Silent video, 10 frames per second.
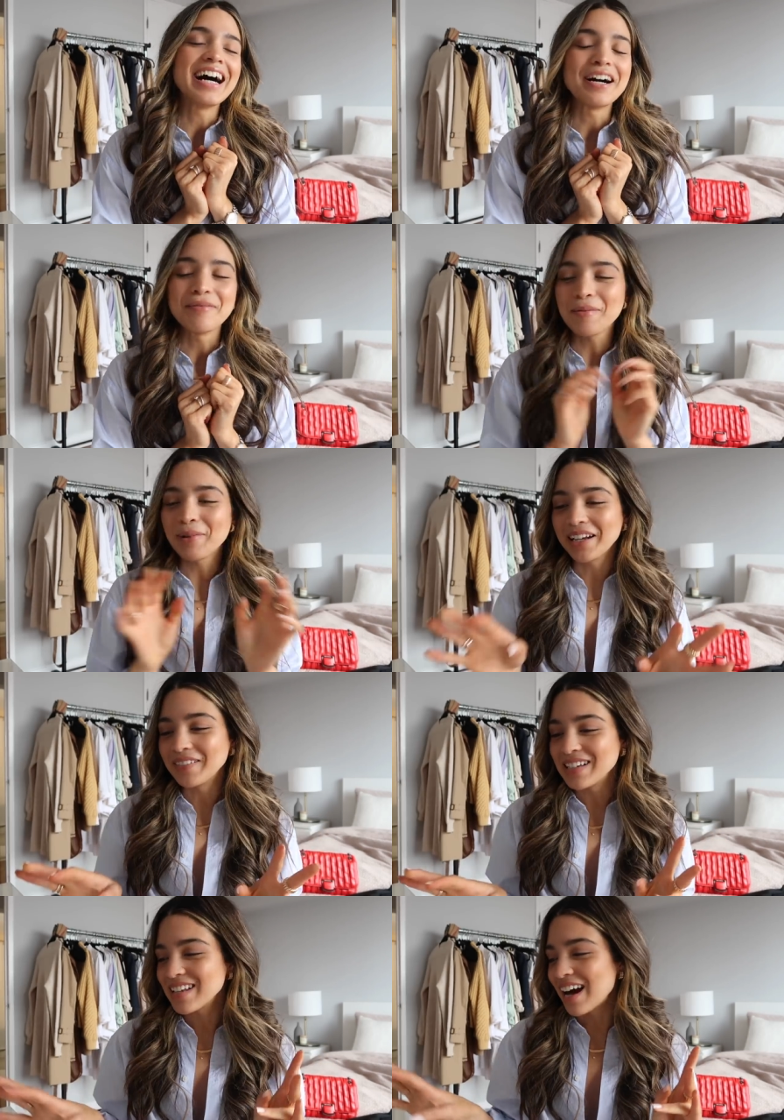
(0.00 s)
um, but
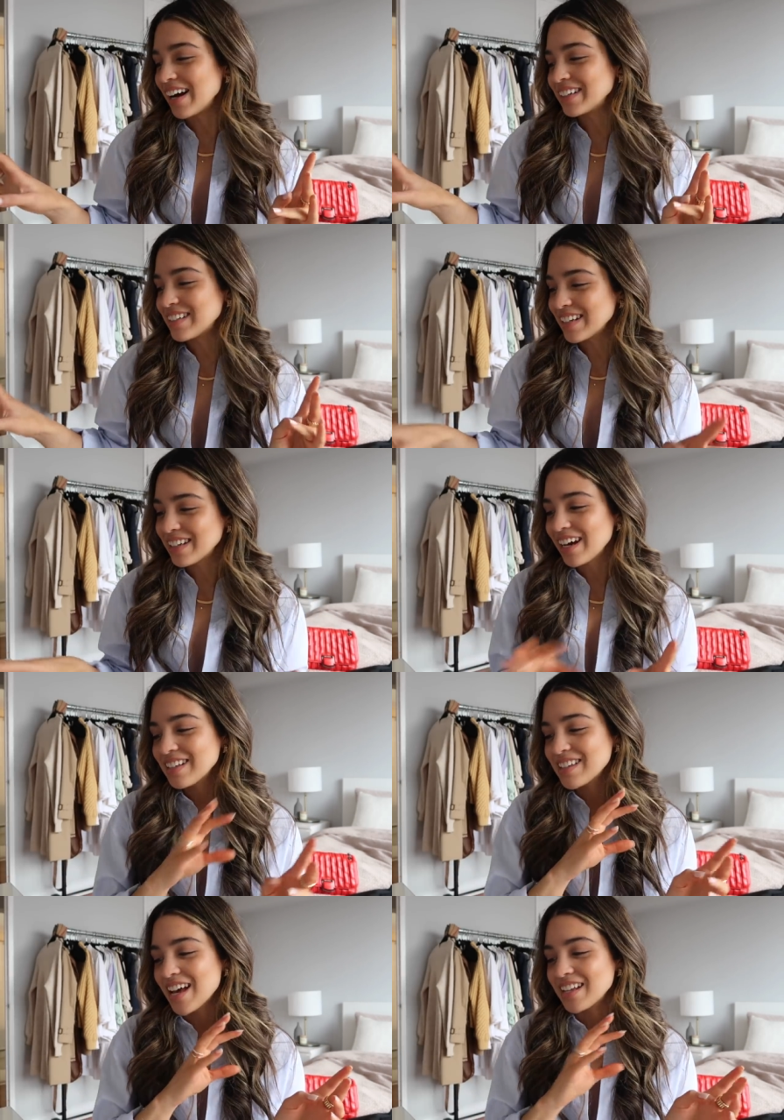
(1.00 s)
anyways, I did
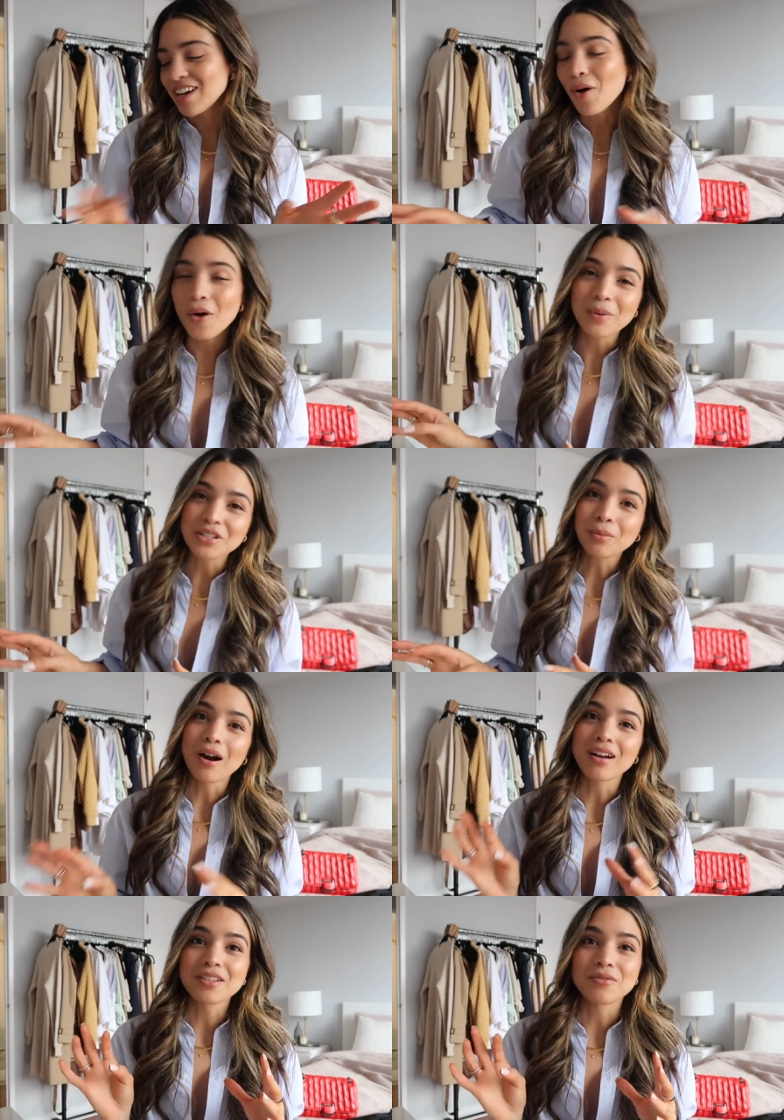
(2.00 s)
get sent a whole bunch of
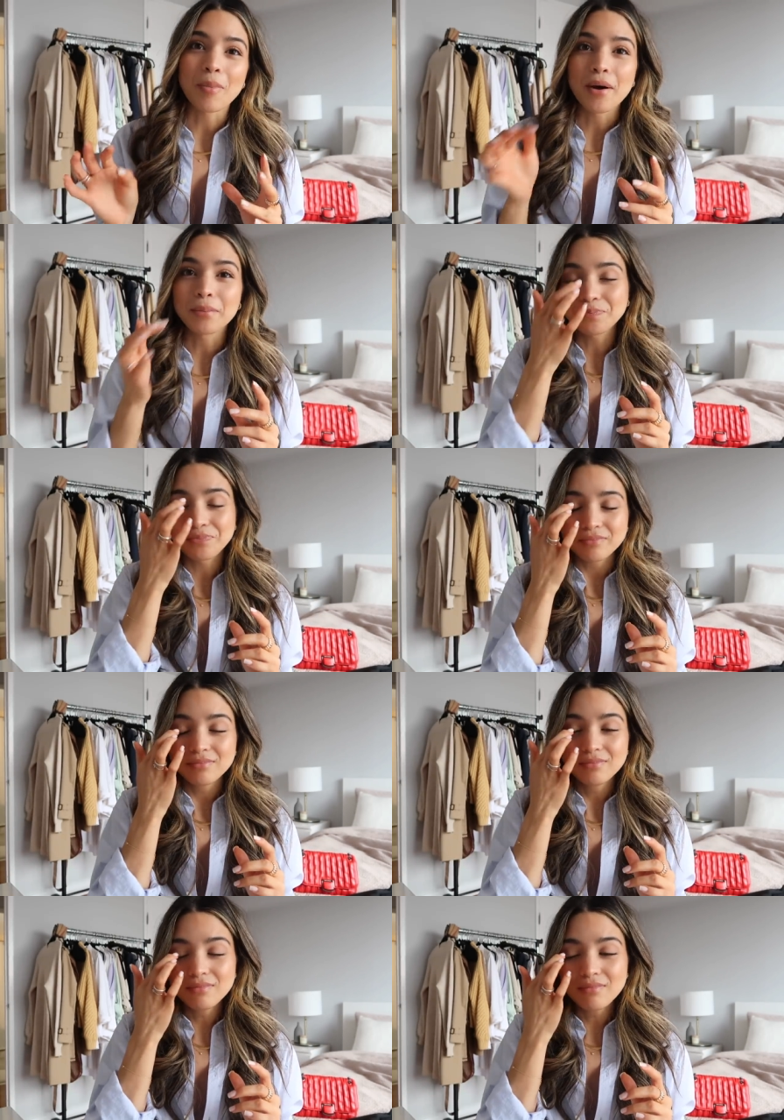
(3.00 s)
products from them.
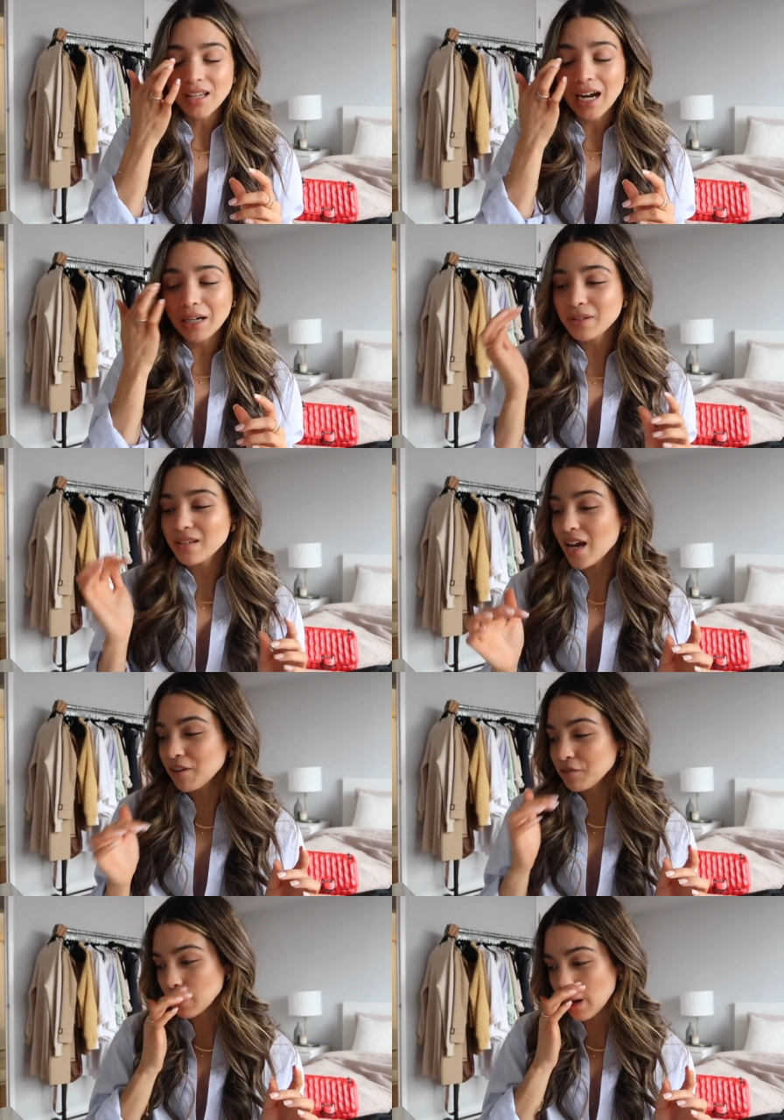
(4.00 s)
I would say
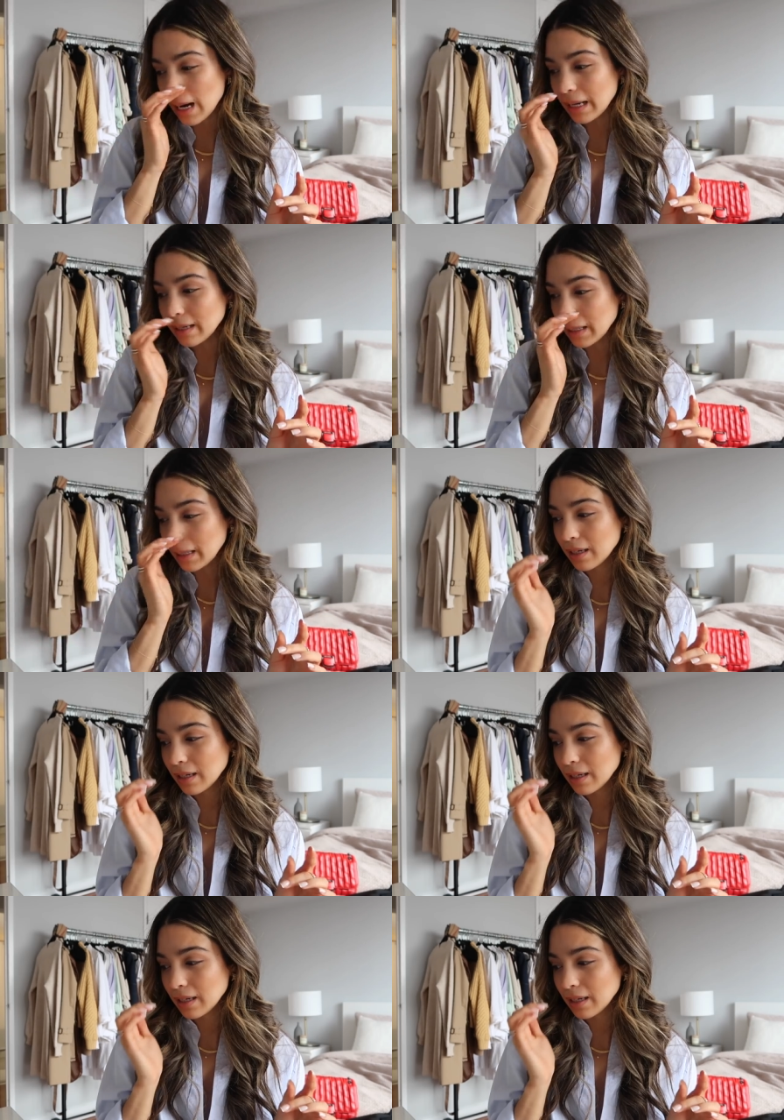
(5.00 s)
I've tried